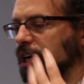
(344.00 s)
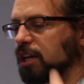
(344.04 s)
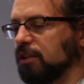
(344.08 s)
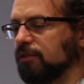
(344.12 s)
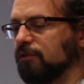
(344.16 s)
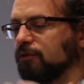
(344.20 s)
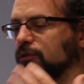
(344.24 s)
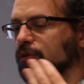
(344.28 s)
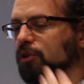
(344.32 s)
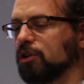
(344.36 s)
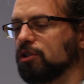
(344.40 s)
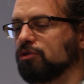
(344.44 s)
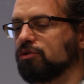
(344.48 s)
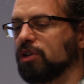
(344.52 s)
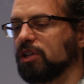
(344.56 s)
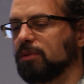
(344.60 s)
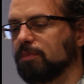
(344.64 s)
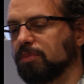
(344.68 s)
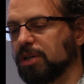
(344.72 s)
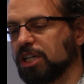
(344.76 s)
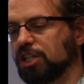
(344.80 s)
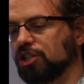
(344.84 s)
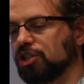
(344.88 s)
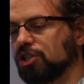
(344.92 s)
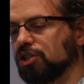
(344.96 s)
had
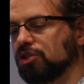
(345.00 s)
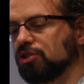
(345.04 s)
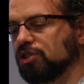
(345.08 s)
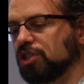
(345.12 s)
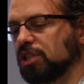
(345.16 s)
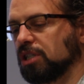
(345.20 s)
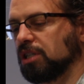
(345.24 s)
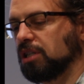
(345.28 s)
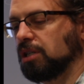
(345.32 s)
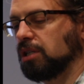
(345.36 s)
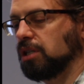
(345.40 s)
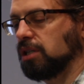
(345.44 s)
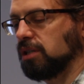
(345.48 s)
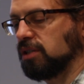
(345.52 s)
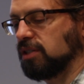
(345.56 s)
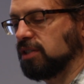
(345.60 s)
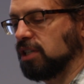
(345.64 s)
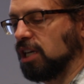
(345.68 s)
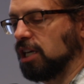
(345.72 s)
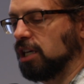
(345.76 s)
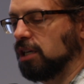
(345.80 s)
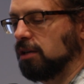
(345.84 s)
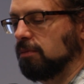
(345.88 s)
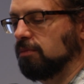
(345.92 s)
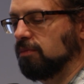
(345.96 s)
400 pictures in the
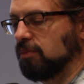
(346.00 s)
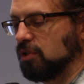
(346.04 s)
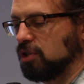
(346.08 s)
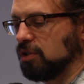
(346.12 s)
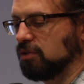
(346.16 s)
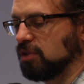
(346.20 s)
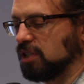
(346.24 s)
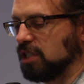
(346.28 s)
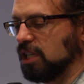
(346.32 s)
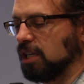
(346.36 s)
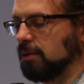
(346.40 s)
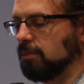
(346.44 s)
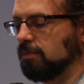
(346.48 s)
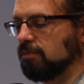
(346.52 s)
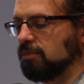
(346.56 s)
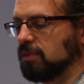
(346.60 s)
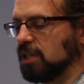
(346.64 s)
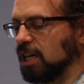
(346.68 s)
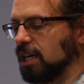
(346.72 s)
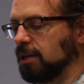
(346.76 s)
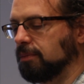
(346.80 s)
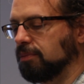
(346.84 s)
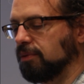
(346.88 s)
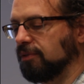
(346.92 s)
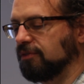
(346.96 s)
same, so same
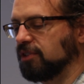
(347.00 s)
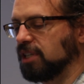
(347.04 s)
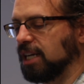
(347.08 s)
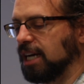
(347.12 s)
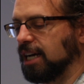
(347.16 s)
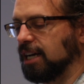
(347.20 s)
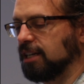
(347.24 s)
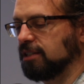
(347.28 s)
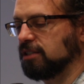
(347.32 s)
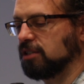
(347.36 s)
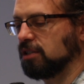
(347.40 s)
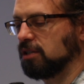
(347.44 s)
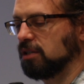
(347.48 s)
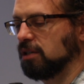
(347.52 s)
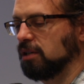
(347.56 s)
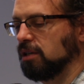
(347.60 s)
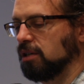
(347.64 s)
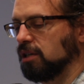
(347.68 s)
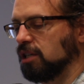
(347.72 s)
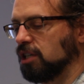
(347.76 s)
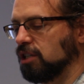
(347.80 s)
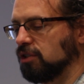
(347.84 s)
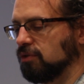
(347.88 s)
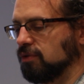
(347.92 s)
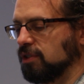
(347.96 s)
type of task.
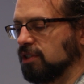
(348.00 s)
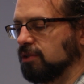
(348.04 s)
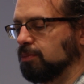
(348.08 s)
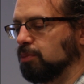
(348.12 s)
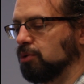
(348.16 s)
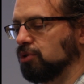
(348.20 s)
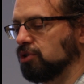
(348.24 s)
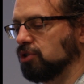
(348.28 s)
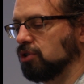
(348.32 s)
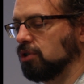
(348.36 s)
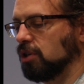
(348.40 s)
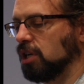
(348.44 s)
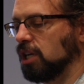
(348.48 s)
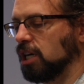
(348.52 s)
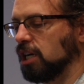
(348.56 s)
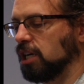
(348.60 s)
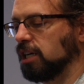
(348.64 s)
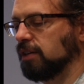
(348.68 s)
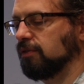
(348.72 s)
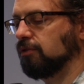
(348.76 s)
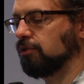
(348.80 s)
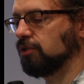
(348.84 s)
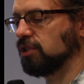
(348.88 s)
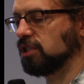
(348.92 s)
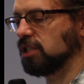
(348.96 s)
Is this person
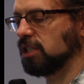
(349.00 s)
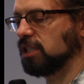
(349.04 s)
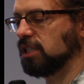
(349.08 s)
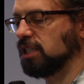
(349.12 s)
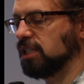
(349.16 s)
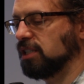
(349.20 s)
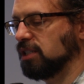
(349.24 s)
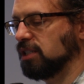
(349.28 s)
alive or is it